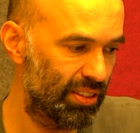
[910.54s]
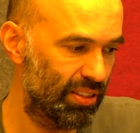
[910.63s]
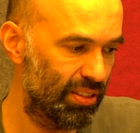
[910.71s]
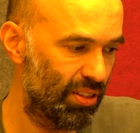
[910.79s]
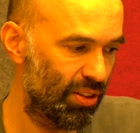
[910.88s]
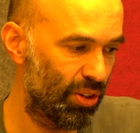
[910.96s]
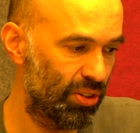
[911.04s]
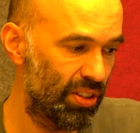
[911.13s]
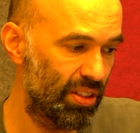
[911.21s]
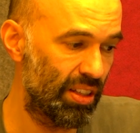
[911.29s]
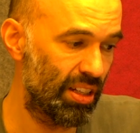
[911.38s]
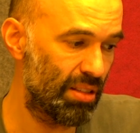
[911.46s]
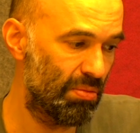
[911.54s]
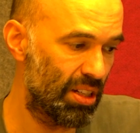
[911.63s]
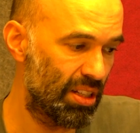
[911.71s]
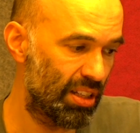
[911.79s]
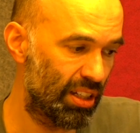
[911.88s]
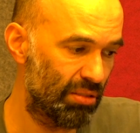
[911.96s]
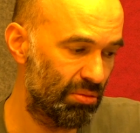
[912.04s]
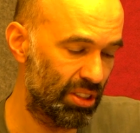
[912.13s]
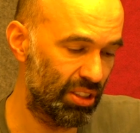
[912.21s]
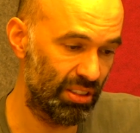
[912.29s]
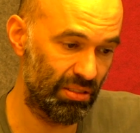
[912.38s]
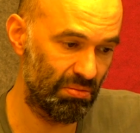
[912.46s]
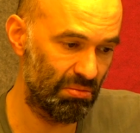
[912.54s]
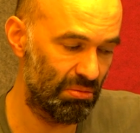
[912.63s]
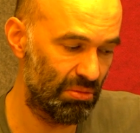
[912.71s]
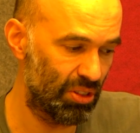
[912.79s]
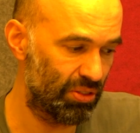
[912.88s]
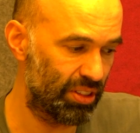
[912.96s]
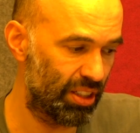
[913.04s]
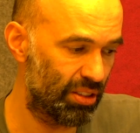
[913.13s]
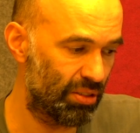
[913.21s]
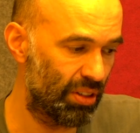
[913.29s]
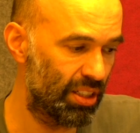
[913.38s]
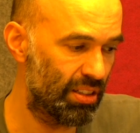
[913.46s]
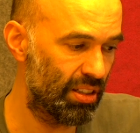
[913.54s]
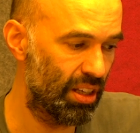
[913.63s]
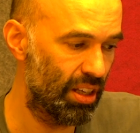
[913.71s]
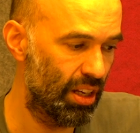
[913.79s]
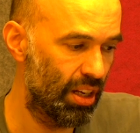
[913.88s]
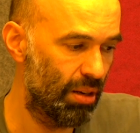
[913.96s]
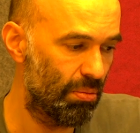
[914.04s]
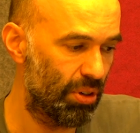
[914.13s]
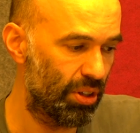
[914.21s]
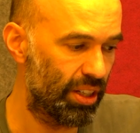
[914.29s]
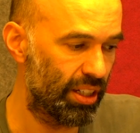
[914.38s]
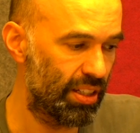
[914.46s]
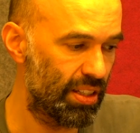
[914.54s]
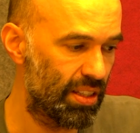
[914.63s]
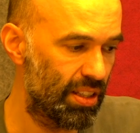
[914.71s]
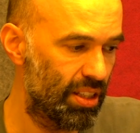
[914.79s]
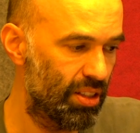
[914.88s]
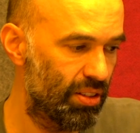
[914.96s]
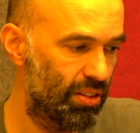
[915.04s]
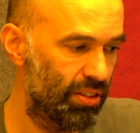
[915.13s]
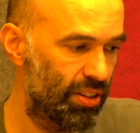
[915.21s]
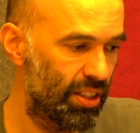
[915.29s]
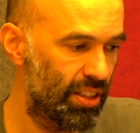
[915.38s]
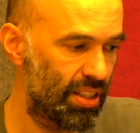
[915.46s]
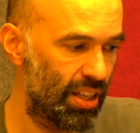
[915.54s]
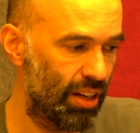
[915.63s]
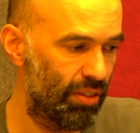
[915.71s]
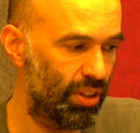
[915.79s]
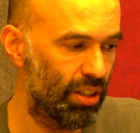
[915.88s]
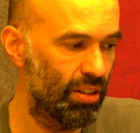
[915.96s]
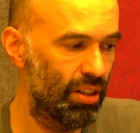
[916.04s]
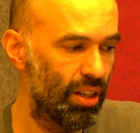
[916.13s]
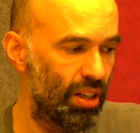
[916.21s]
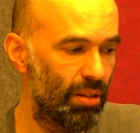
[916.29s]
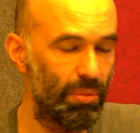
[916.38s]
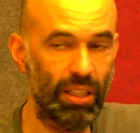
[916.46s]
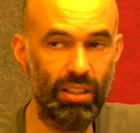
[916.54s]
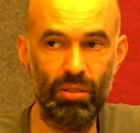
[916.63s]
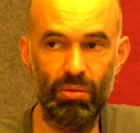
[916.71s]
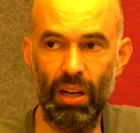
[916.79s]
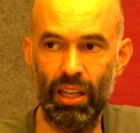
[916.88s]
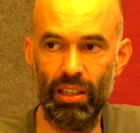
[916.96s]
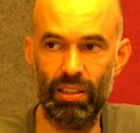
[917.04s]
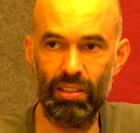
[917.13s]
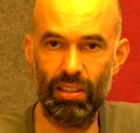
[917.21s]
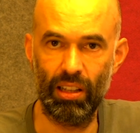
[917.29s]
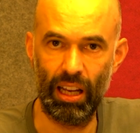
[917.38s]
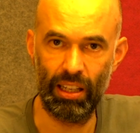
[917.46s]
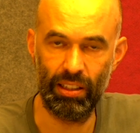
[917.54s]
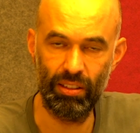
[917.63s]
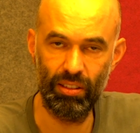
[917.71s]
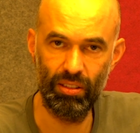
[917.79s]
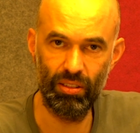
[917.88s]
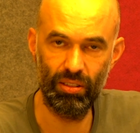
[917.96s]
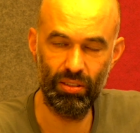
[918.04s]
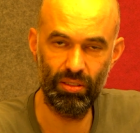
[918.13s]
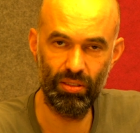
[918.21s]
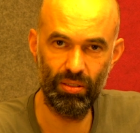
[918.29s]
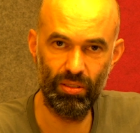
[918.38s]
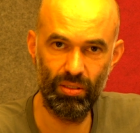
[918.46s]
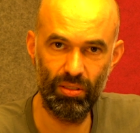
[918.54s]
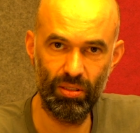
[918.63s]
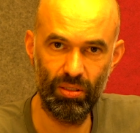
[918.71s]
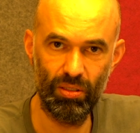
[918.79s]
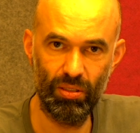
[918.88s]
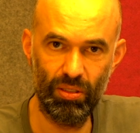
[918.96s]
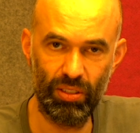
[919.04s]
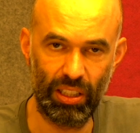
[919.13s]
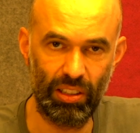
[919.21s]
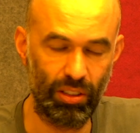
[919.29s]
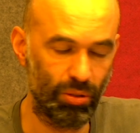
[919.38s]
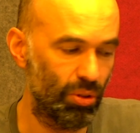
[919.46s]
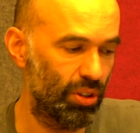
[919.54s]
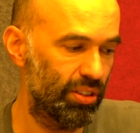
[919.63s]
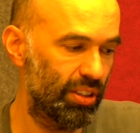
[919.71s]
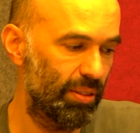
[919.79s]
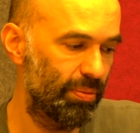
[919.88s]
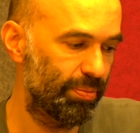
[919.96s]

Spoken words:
36 milliseconds, which is not that great, but I can see these have a better wireless LAN signal quality.